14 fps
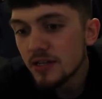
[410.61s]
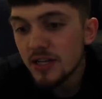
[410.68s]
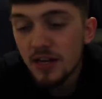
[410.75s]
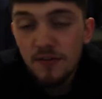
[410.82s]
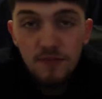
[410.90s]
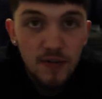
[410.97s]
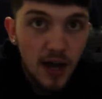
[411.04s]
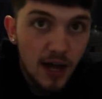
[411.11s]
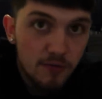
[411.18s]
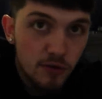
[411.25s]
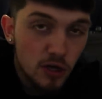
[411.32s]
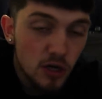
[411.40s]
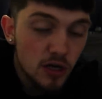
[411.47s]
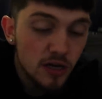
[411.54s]
did
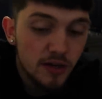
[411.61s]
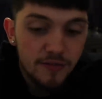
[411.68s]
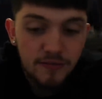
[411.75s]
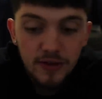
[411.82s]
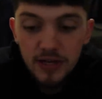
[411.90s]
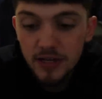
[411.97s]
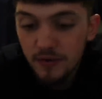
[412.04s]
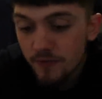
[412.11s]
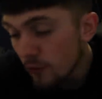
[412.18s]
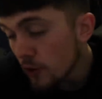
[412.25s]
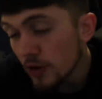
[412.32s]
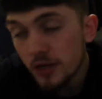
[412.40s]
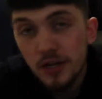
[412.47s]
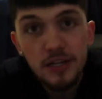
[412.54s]
five good, if I did
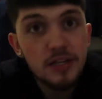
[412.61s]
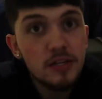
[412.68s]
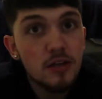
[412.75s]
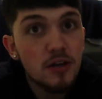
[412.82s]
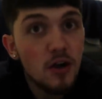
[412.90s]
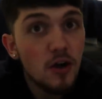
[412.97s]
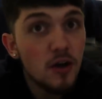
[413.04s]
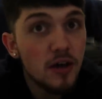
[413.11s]
four good, you know.